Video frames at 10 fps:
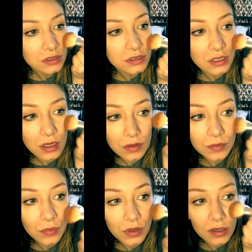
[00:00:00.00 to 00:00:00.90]
So
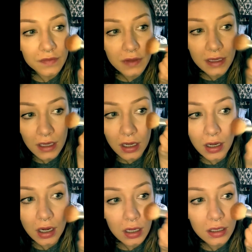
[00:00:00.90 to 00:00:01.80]
more of like a
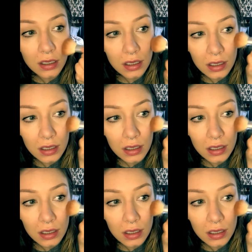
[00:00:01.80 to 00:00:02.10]
heart